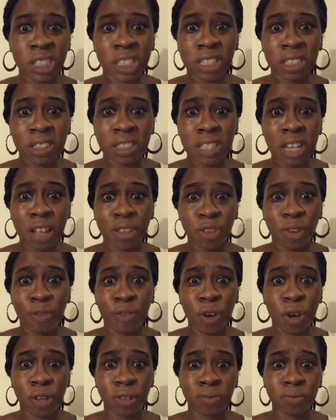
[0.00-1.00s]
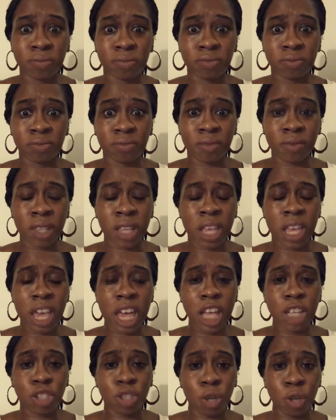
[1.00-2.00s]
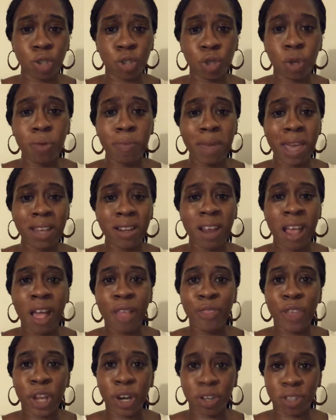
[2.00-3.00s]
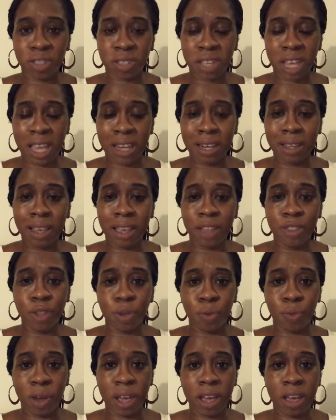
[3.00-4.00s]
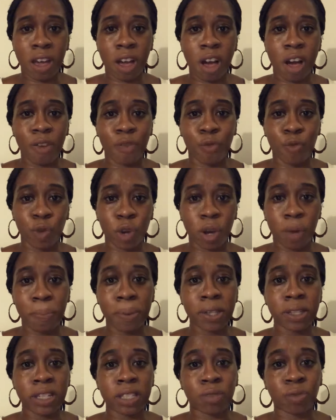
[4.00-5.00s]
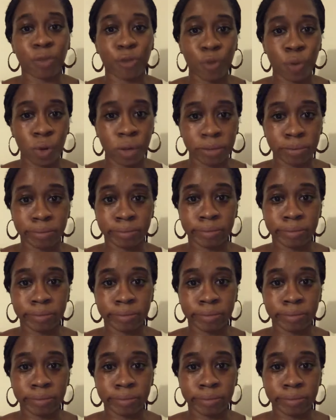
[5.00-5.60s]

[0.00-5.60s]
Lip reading: it's not their fault. It's those two men that are standing in the way of real police reform.